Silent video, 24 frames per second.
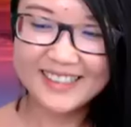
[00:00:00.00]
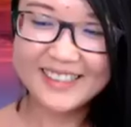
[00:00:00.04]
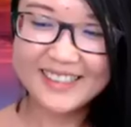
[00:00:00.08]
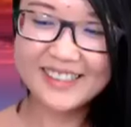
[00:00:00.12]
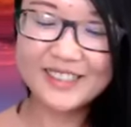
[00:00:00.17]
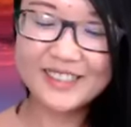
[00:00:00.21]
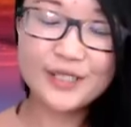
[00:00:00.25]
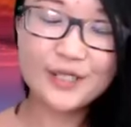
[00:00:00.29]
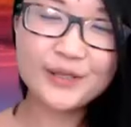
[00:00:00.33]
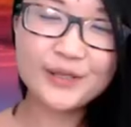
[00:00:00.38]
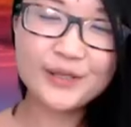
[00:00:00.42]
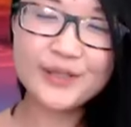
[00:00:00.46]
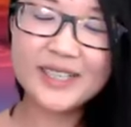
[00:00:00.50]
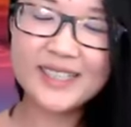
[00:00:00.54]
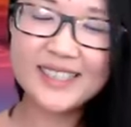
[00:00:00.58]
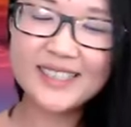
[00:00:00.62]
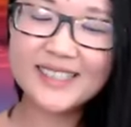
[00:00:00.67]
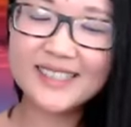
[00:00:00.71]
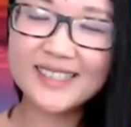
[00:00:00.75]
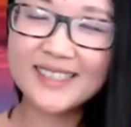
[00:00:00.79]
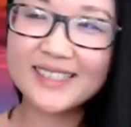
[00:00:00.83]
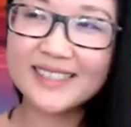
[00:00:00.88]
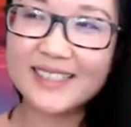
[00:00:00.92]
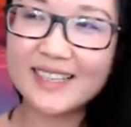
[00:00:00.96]
In 2
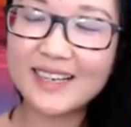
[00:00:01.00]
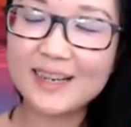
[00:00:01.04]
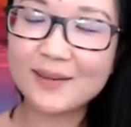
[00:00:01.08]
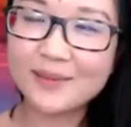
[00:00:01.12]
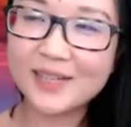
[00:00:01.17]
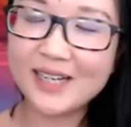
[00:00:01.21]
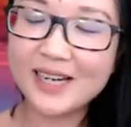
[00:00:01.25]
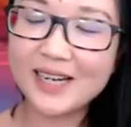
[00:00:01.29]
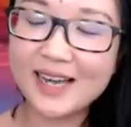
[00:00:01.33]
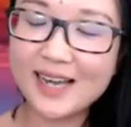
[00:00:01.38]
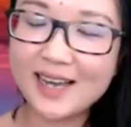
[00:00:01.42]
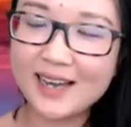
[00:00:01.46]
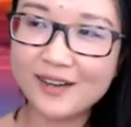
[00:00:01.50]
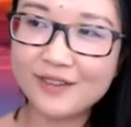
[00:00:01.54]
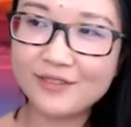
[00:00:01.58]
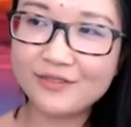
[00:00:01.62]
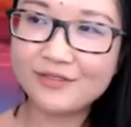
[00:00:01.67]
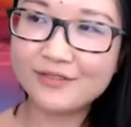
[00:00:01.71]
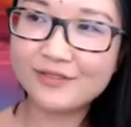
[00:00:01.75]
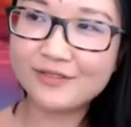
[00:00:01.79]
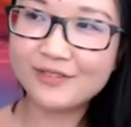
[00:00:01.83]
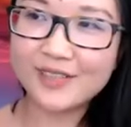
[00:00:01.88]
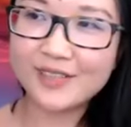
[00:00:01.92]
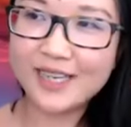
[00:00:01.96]
weeks, I'm going to
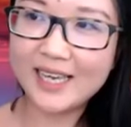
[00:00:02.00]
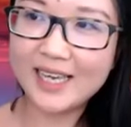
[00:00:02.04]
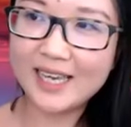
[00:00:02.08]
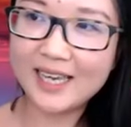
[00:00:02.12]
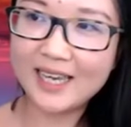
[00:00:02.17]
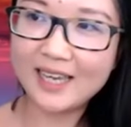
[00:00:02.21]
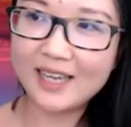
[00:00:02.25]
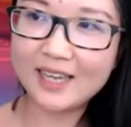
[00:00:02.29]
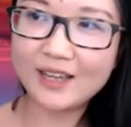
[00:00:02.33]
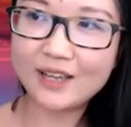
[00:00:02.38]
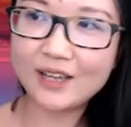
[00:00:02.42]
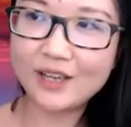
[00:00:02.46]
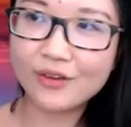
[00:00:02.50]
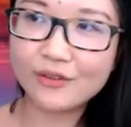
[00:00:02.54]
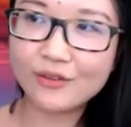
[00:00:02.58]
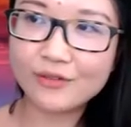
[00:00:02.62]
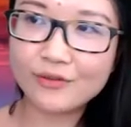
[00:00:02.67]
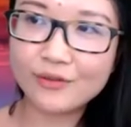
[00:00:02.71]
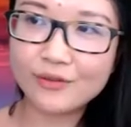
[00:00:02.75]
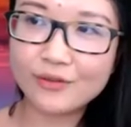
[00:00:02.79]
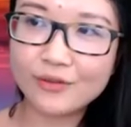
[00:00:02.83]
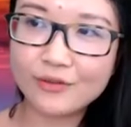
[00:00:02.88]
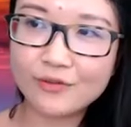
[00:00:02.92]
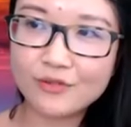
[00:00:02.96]
have a
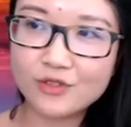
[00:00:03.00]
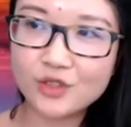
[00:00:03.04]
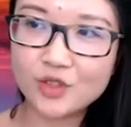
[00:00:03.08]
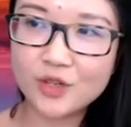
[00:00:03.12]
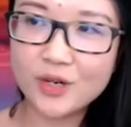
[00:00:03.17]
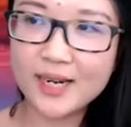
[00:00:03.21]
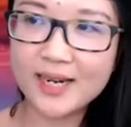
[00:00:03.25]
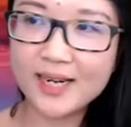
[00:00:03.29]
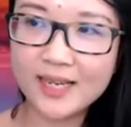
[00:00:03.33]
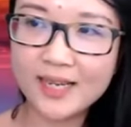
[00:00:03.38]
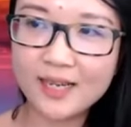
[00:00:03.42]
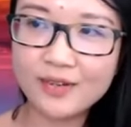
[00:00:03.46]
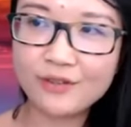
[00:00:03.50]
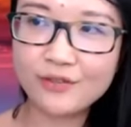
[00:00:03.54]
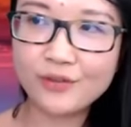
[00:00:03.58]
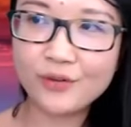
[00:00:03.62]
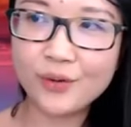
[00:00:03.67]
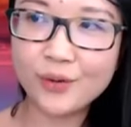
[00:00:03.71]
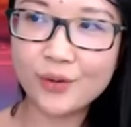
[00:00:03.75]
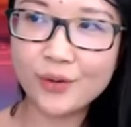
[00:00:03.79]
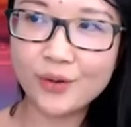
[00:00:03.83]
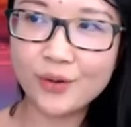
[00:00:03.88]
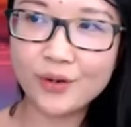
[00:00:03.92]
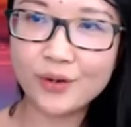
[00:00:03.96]
training
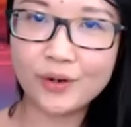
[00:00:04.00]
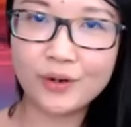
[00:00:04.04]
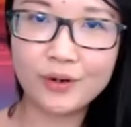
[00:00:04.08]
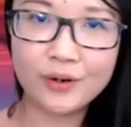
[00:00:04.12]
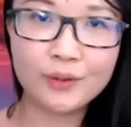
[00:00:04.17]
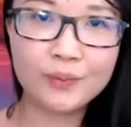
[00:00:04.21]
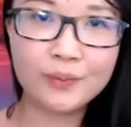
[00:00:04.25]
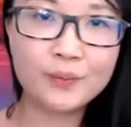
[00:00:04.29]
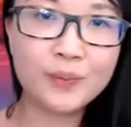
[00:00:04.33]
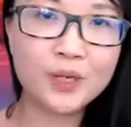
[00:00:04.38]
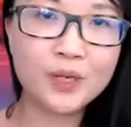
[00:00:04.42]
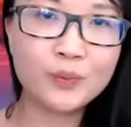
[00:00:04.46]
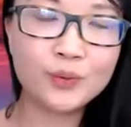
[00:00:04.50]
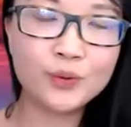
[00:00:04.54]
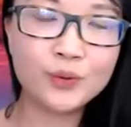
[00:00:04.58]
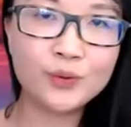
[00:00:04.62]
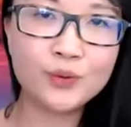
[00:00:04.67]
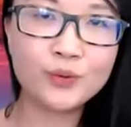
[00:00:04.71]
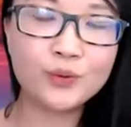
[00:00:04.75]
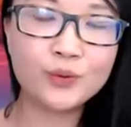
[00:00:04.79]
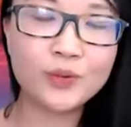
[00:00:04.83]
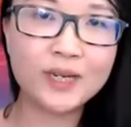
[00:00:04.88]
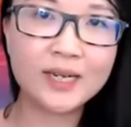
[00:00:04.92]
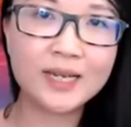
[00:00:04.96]
for people
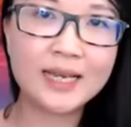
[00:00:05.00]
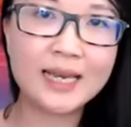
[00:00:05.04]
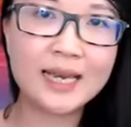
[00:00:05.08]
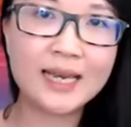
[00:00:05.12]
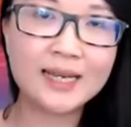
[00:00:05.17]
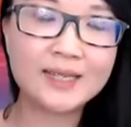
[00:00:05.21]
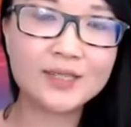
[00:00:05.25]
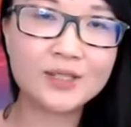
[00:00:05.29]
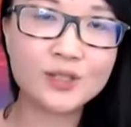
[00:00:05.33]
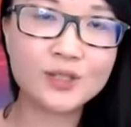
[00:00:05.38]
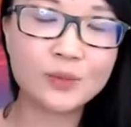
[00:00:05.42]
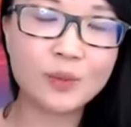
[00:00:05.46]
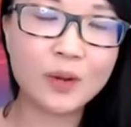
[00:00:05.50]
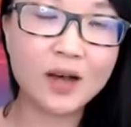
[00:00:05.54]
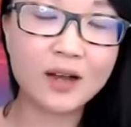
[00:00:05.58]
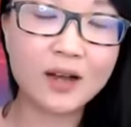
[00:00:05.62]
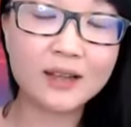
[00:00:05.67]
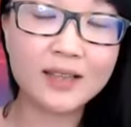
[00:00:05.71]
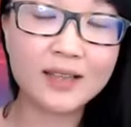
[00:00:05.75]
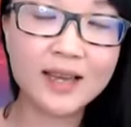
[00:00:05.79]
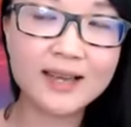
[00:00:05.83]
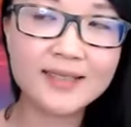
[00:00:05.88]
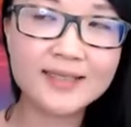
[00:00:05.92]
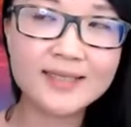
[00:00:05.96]
who want to get into
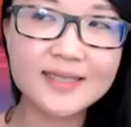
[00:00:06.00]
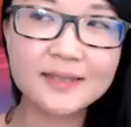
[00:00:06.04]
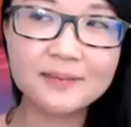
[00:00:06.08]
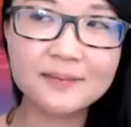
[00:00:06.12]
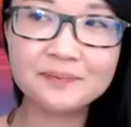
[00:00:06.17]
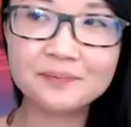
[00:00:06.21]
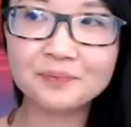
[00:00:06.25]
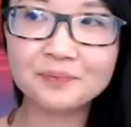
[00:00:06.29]
podcasting.